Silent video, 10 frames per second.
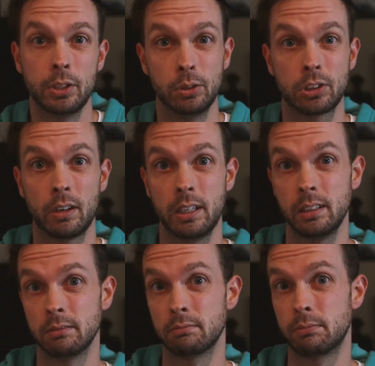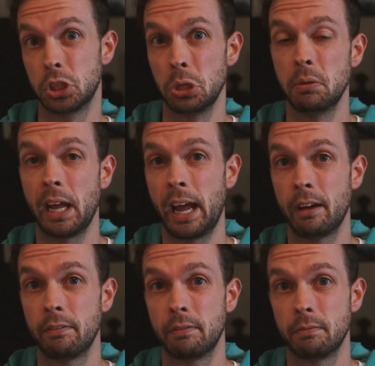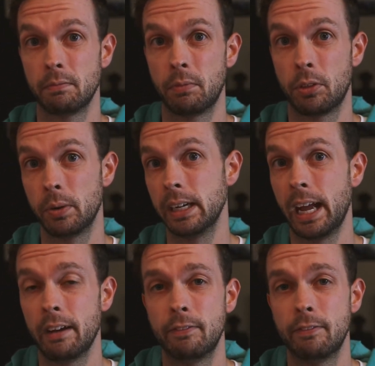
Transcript: You start hitting 2.5, 3.5,